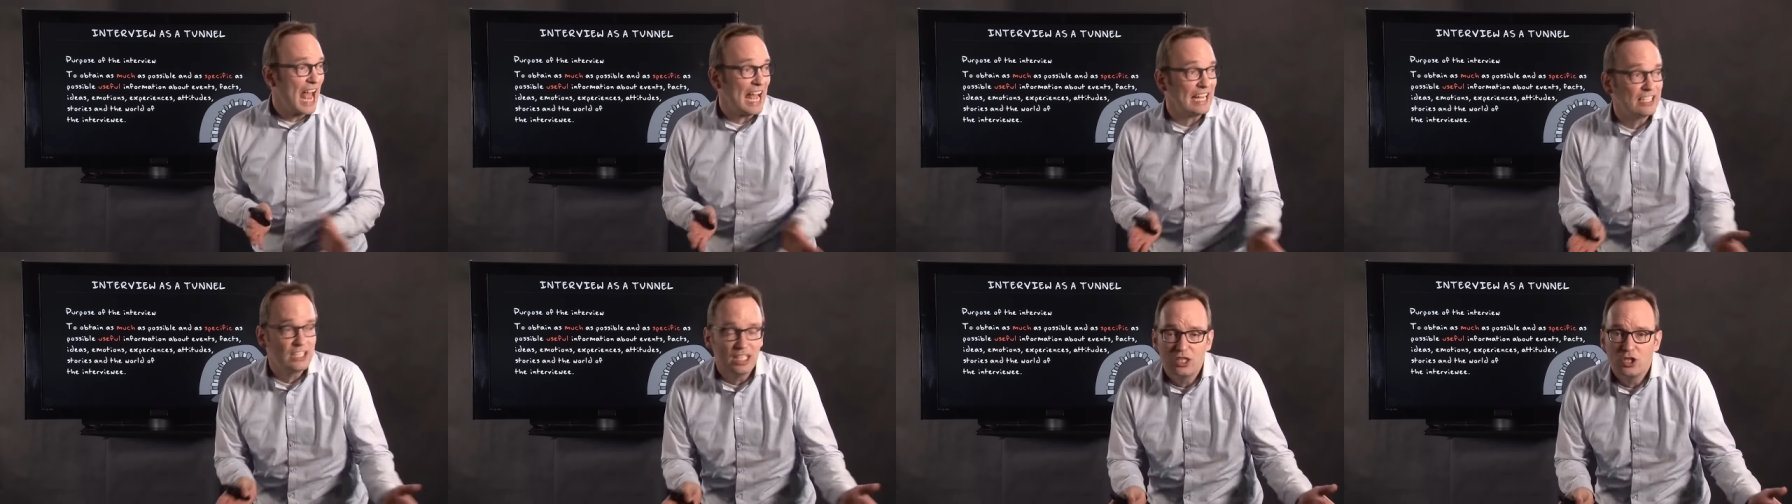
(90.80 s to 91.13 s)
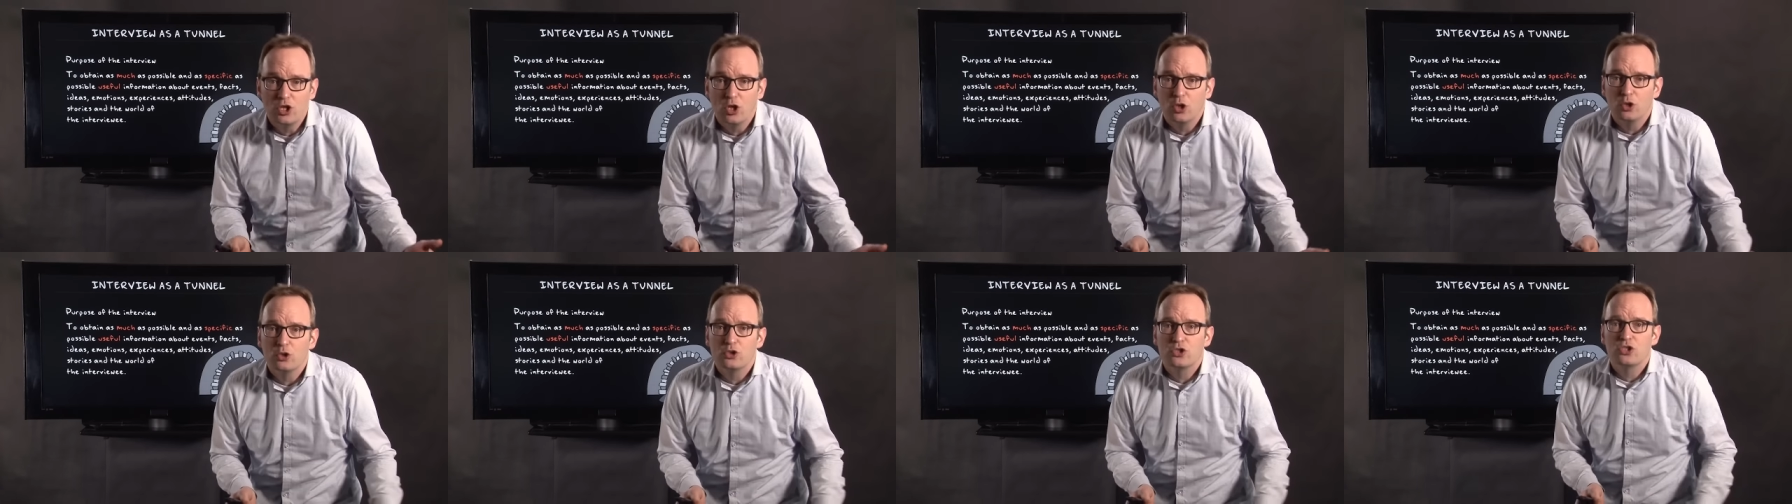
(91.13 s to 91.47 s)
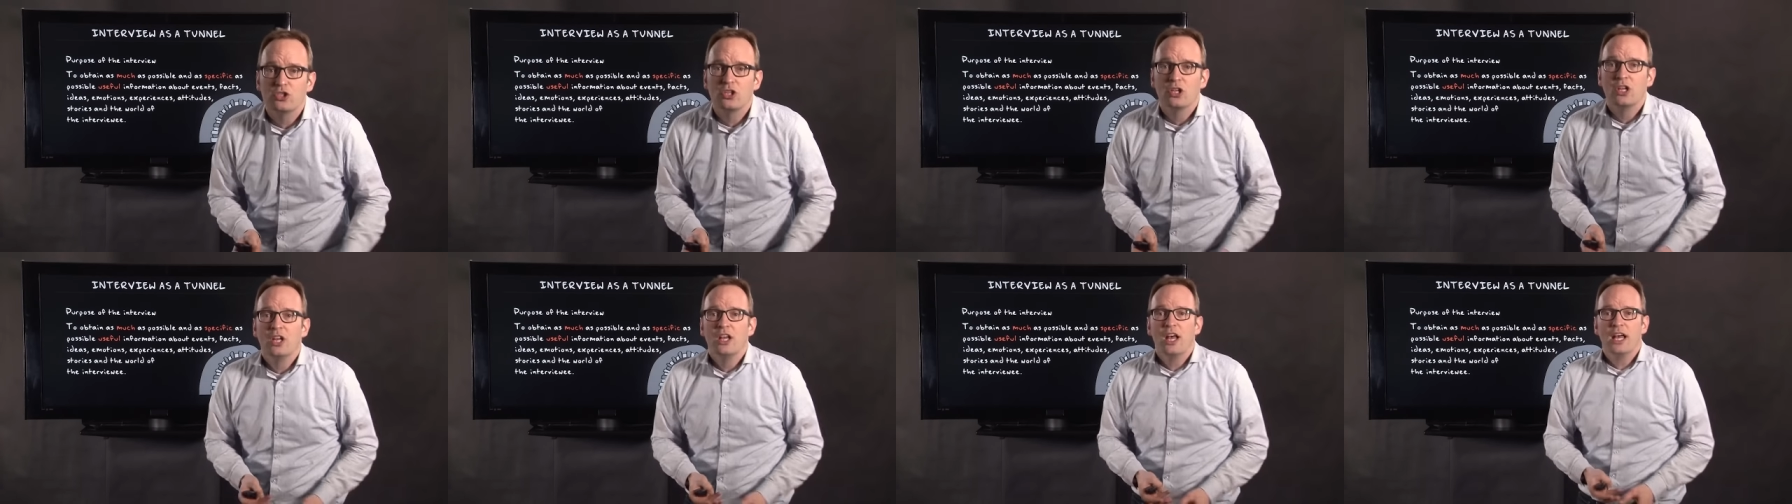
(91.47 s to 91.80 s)

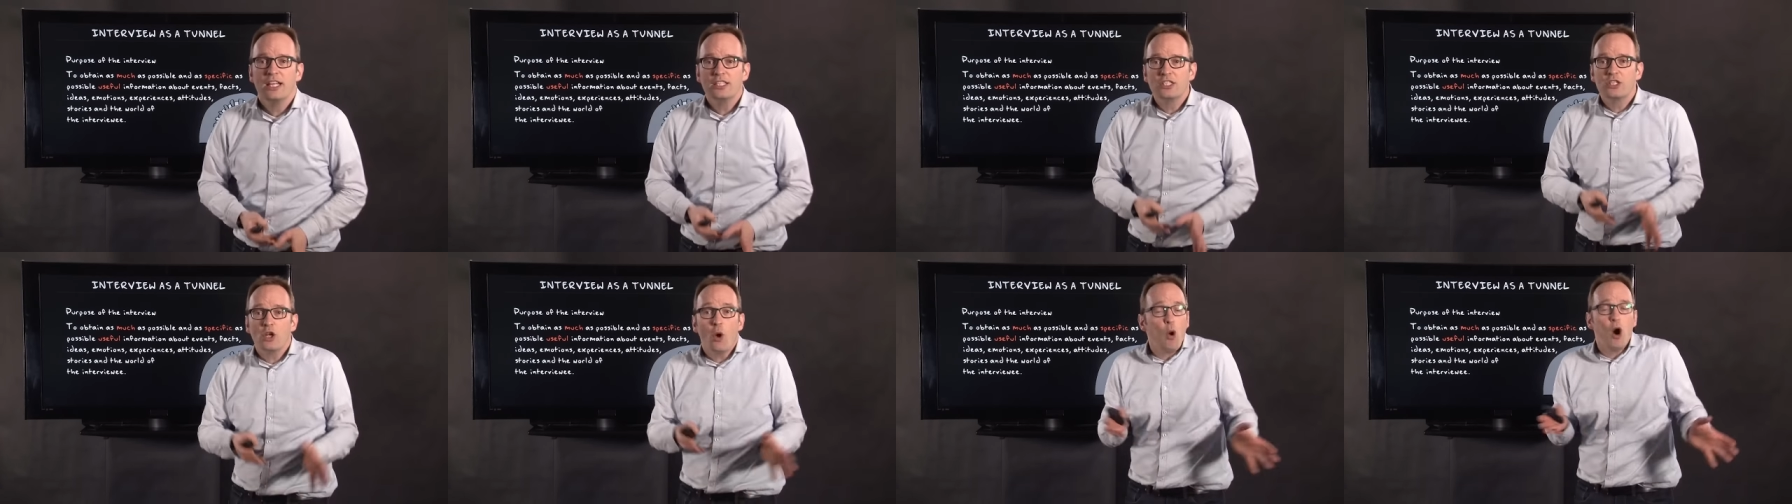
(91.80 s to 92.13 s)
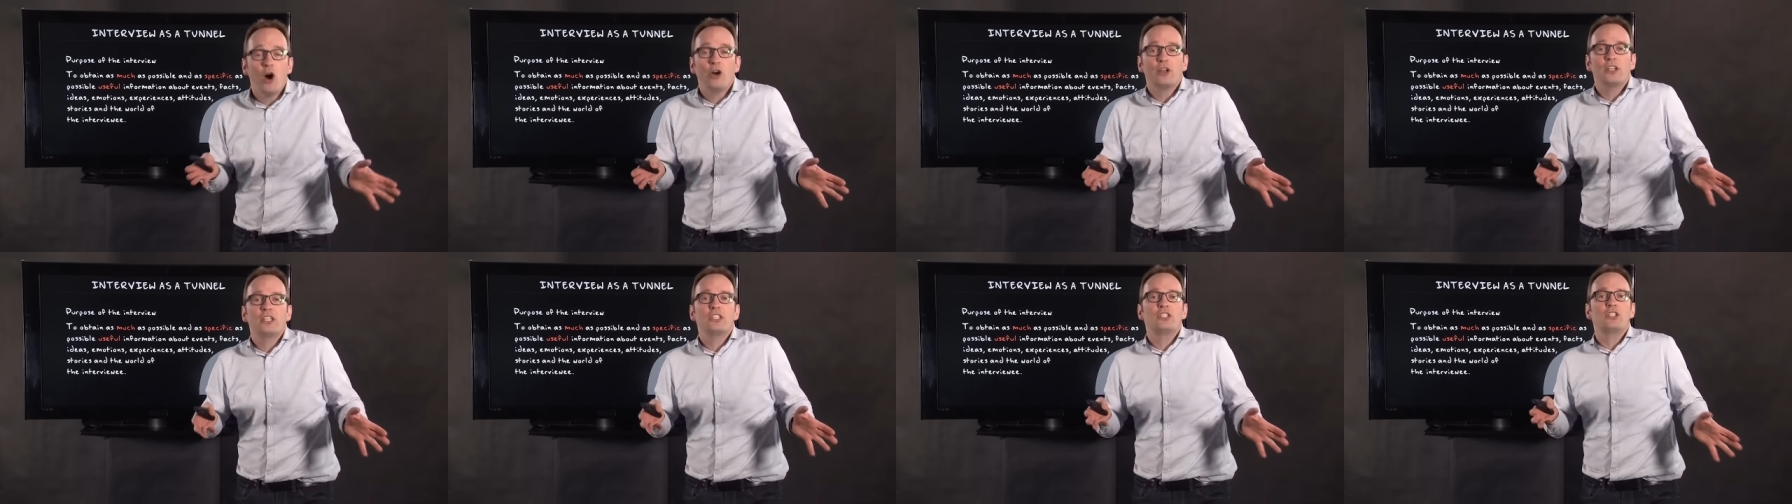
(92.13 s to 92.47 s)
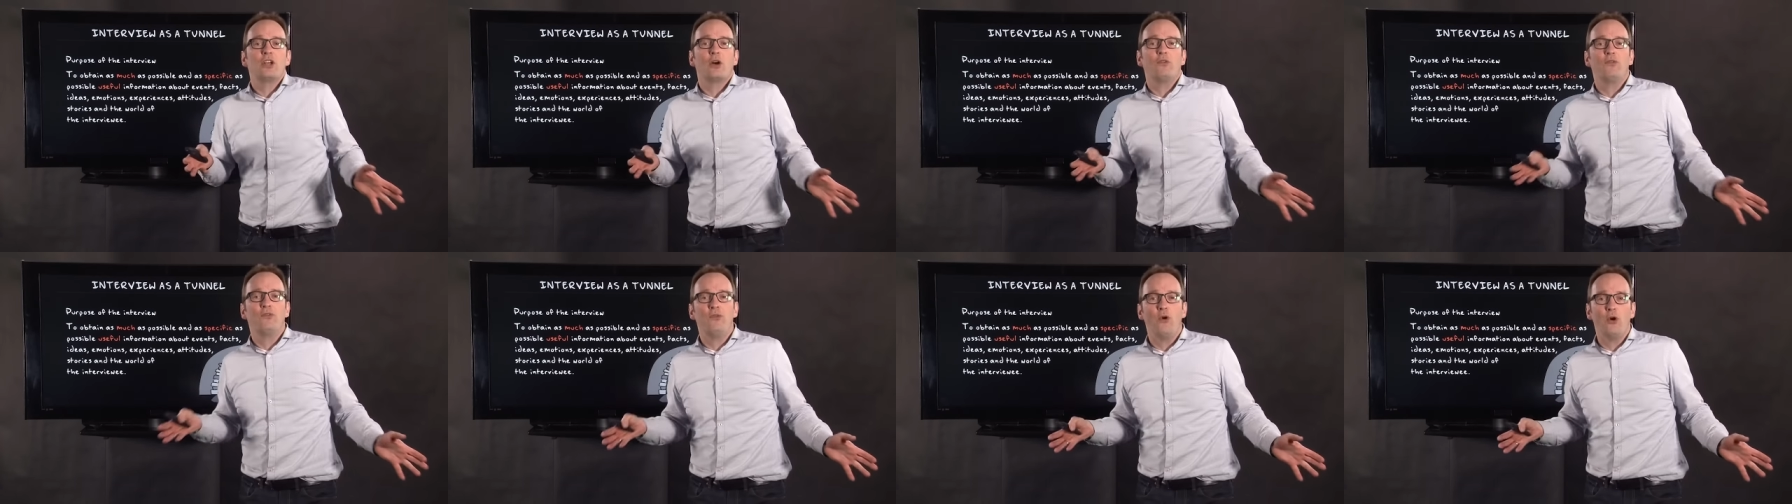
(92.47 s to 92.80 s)
attitudes, and so on and
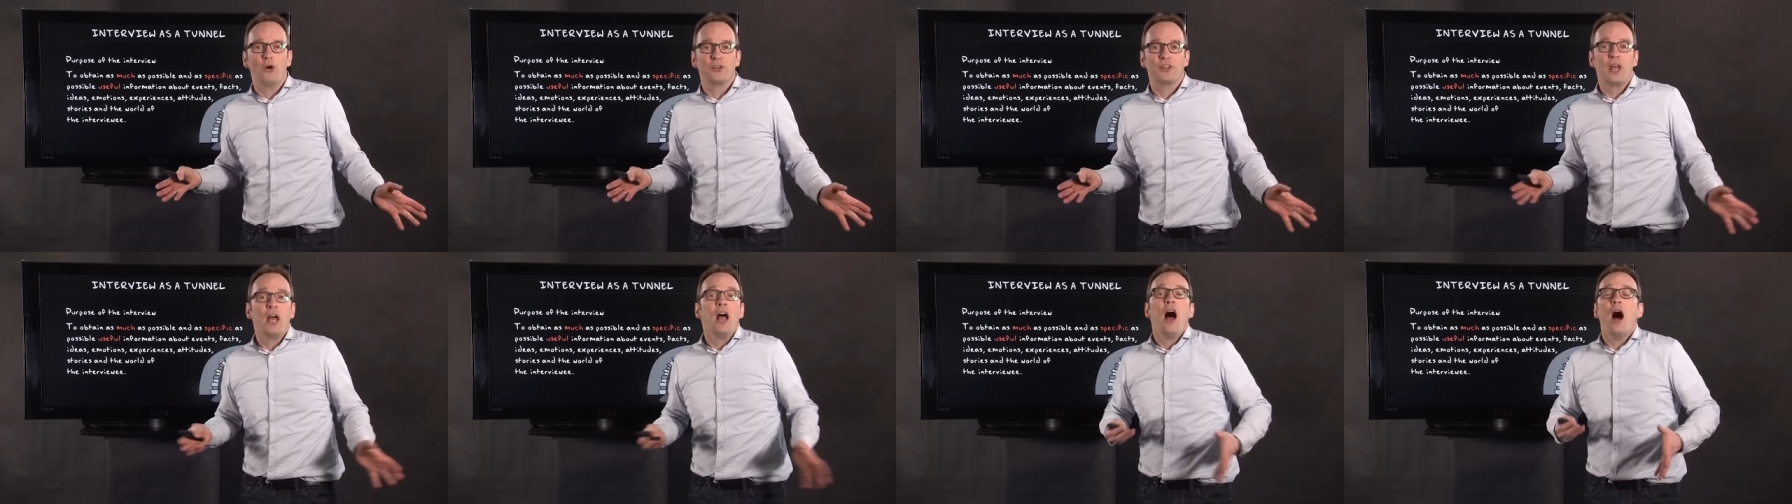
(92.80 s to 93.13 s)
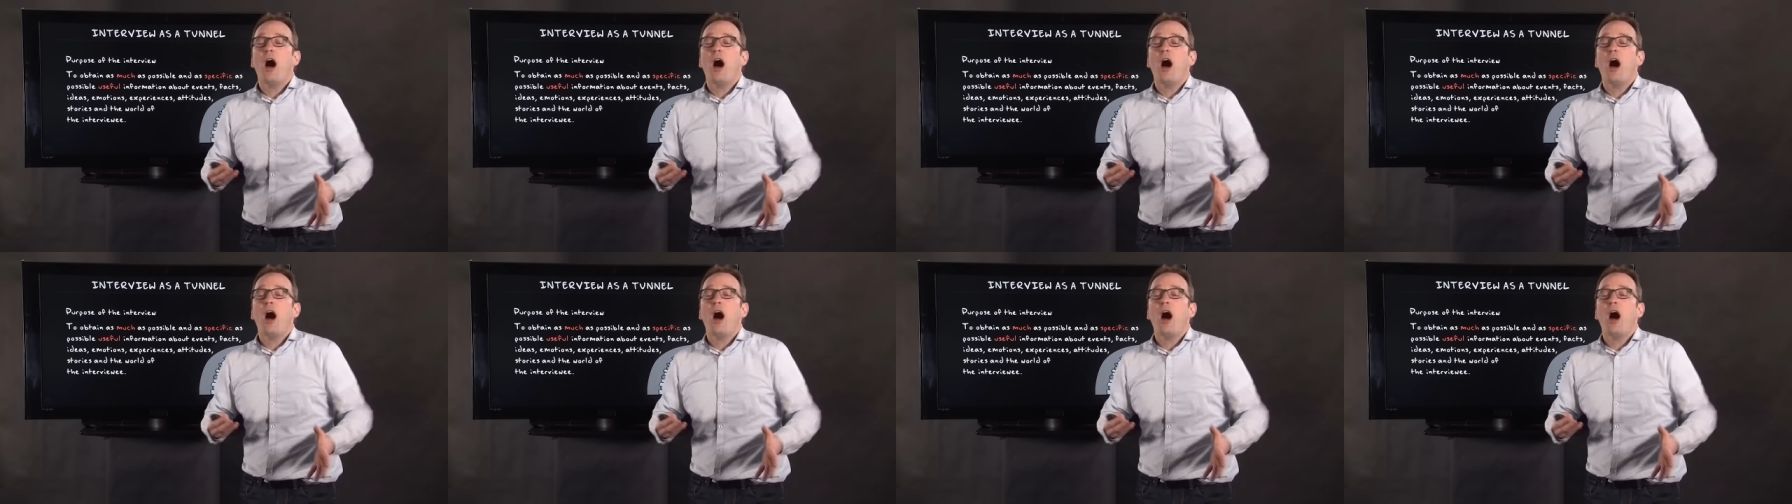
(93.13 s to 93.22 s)
so forth.